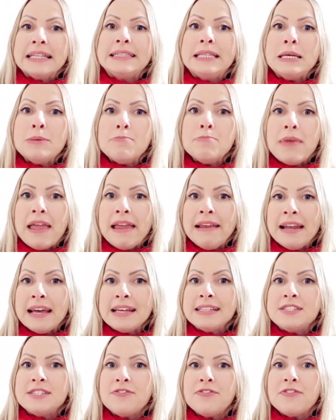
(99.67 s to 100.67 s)
The main
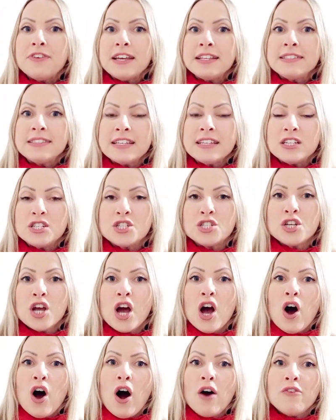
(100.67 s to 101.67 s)

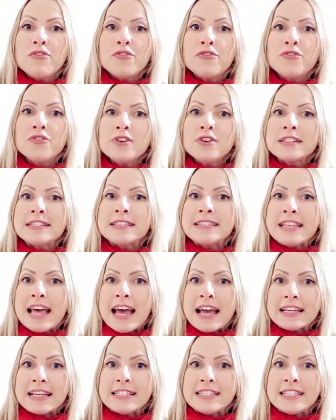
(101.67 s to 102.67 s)
advantage of
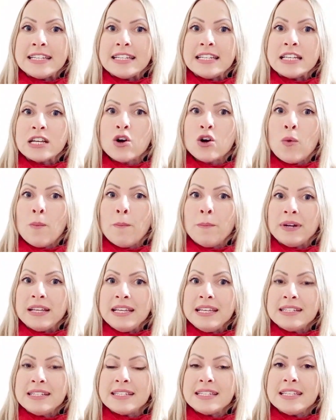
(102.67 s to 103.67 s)
Fluxactive
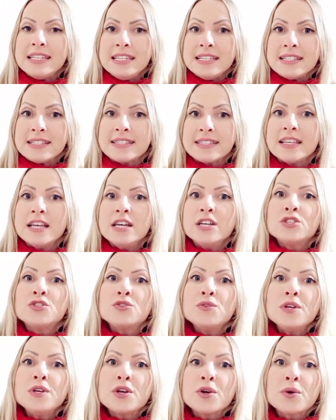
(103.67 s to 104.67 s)
Complete is
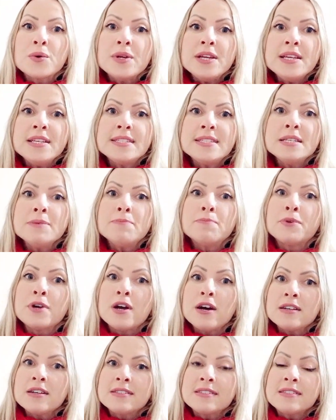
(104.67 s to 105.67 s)
to increase
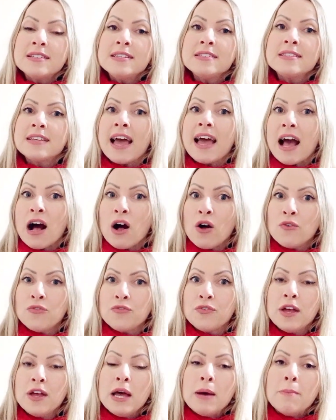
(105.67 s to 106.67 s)
prostate
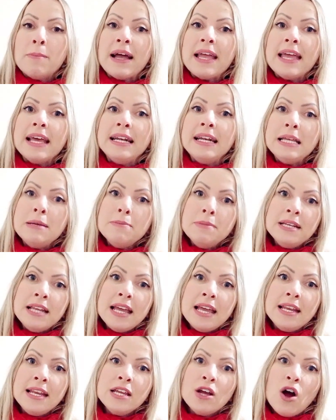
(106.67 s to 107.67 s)
health by
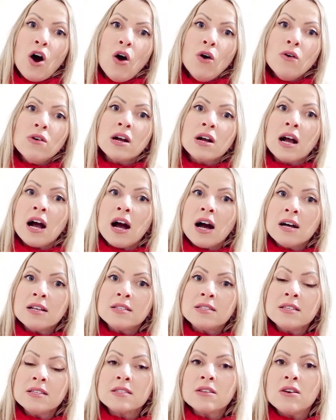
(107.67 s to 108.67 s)
eliminating all
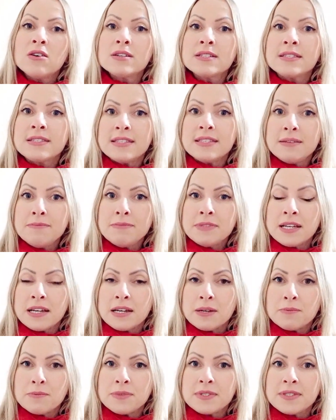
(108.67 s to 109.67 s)
causes or
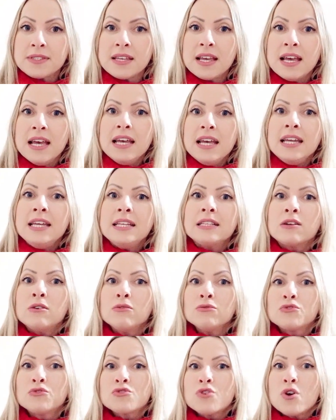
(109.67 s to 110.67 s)
symptoms. It
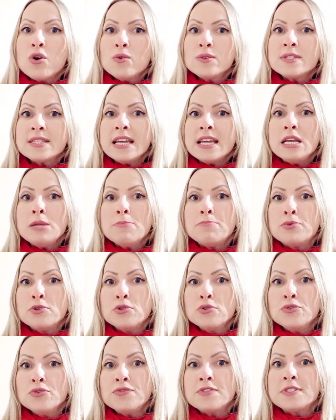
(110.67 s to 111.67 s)
controls and
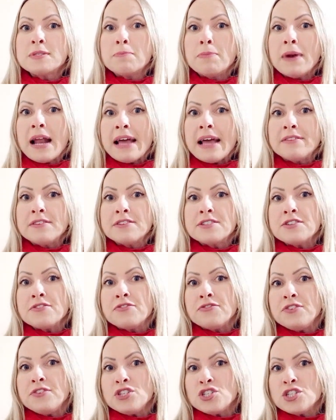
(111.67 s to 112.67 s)
improves bladder
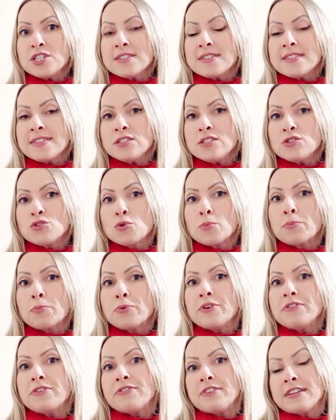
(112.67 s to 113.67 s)
efficiency to
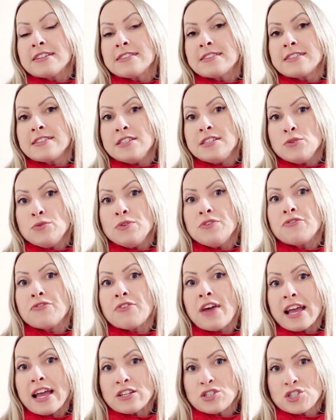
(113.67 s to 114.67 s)
prevent new
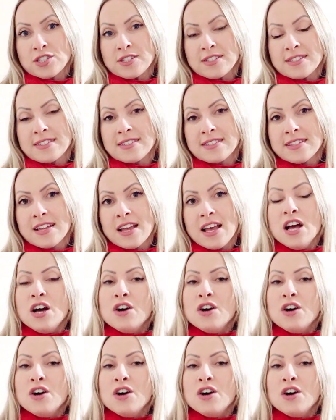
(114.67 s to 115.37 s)
infections.